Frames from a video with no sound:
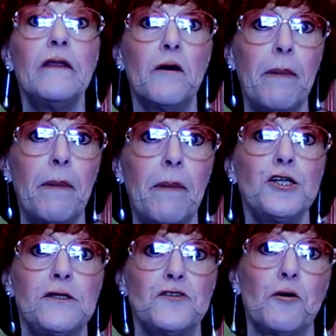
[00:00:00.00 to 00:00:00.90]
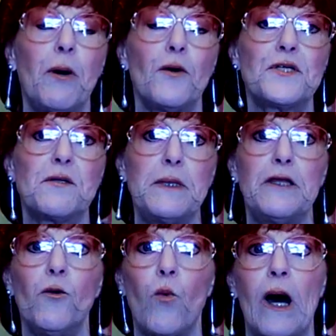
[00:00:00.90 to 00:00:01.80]
The patients are supposed to
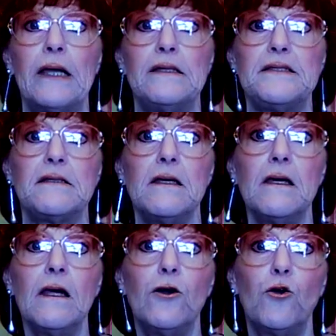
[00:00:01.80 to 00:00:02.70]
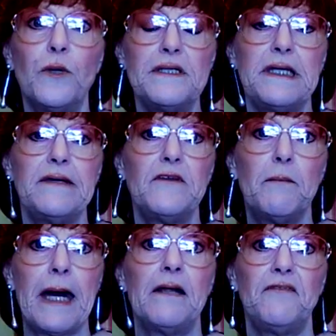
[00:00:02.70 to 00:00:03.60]
be the ones who receive the
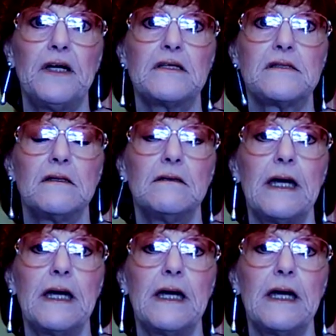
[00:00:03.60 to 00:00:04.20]
benefits,